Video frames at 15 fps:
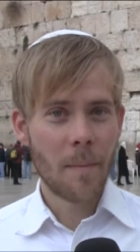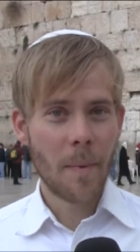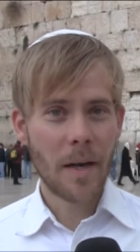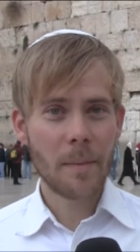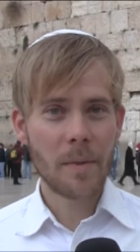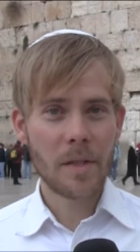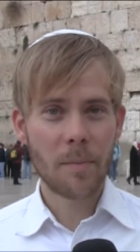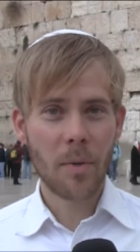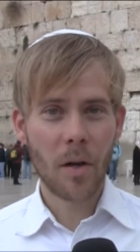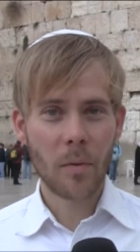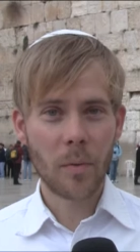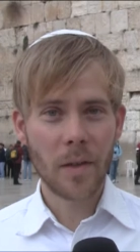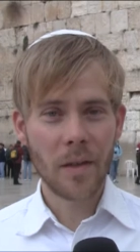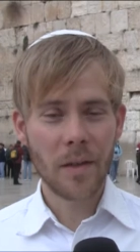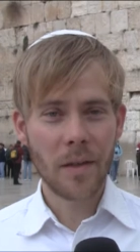My name is
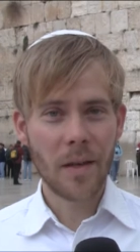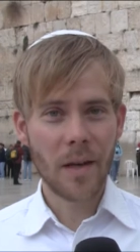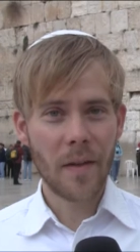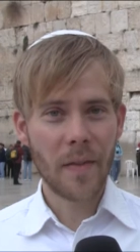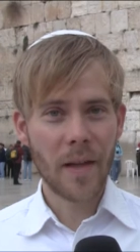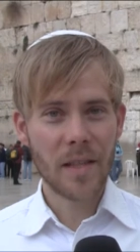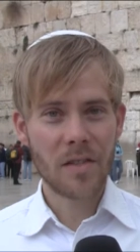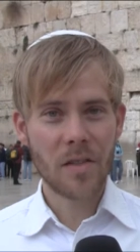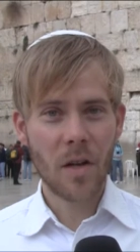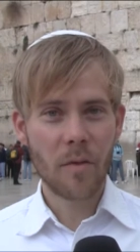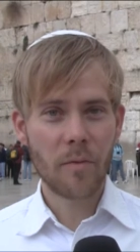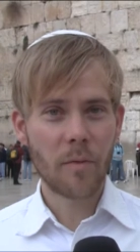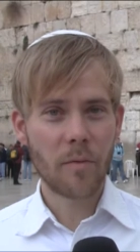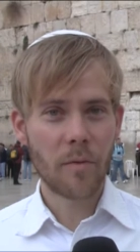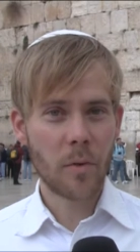Paul Whedon, and that's all
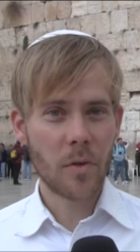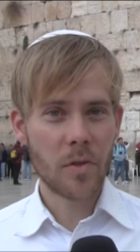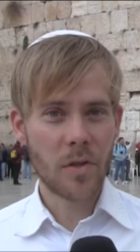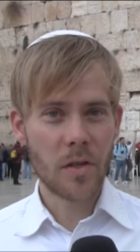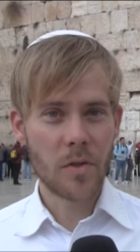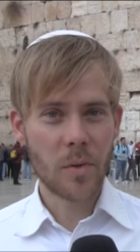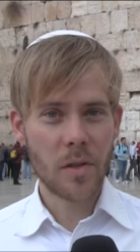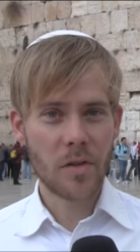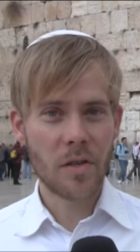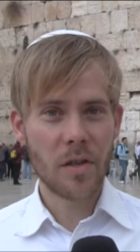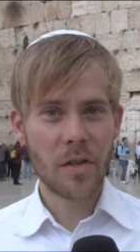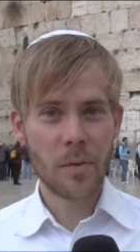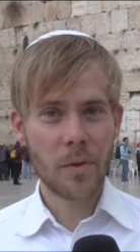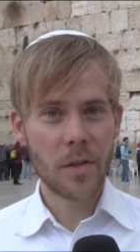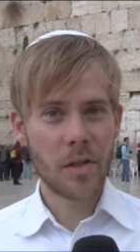from Focus Israel's
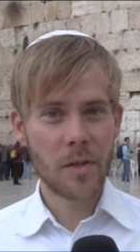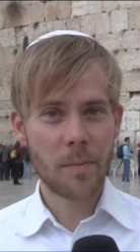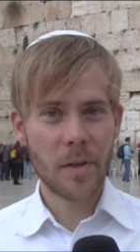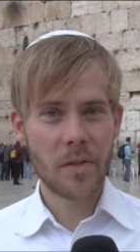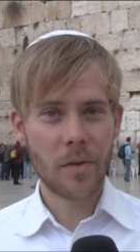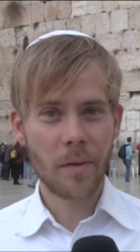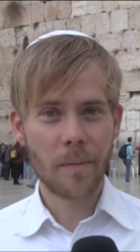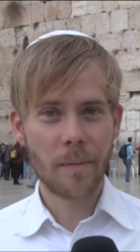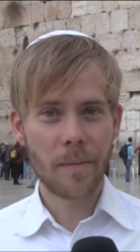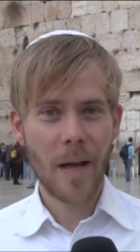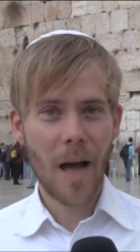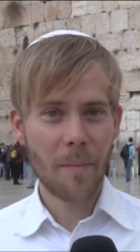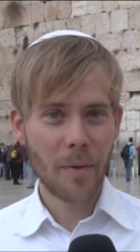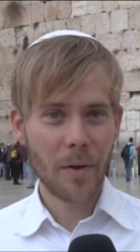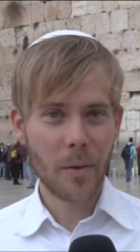New Year special.
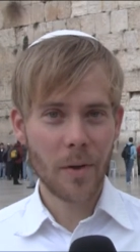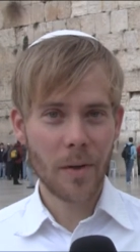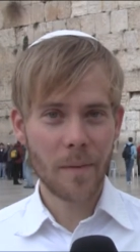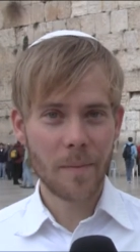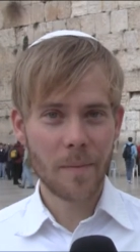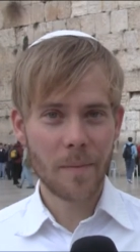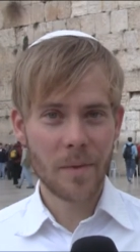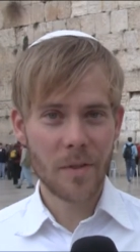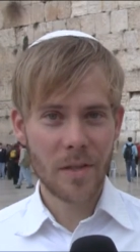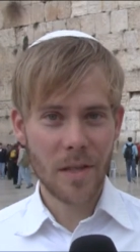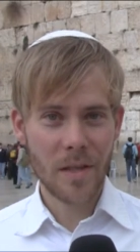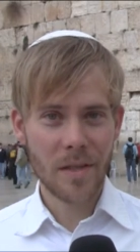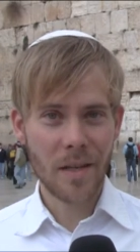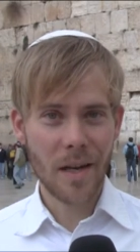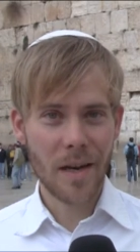Happy New Year.
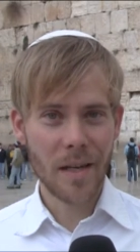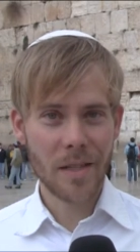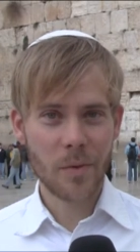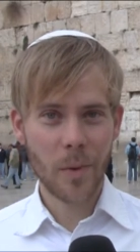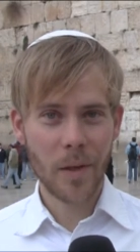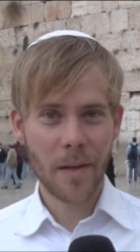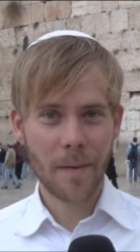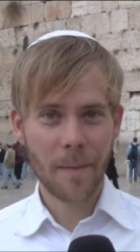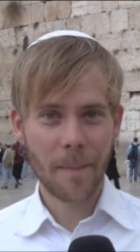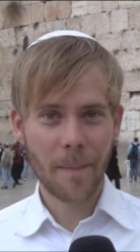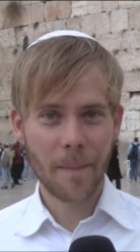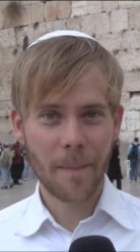See us again next week.